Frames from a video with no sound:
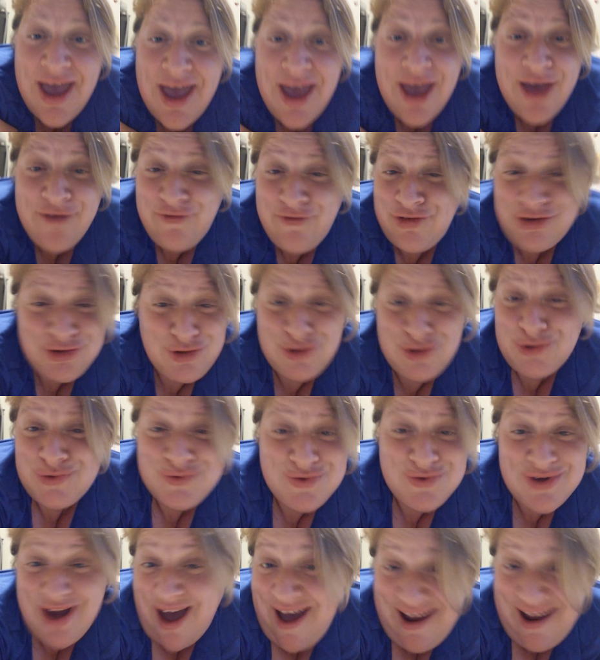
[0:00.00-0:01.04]
If you do
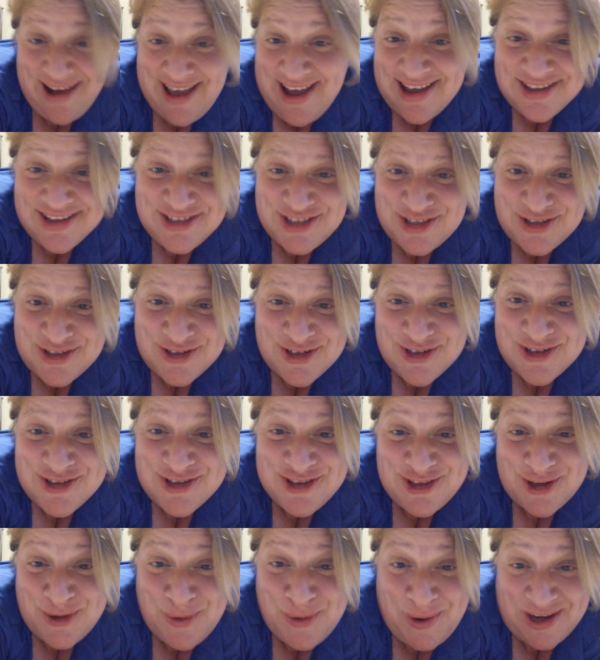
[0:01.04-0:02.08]
not answer
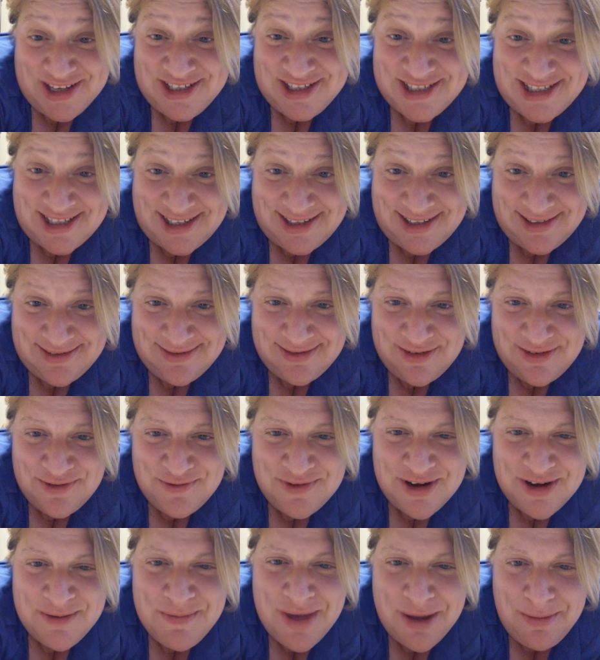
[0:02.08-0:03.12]
the question,
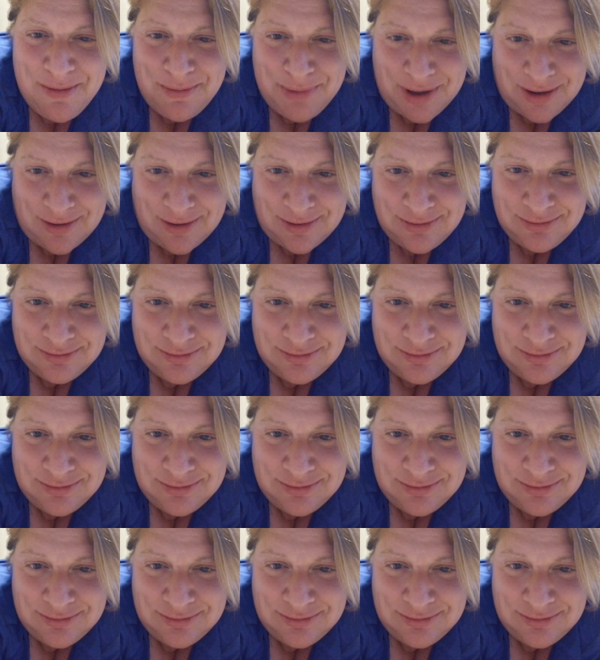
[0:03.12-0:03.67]
remember,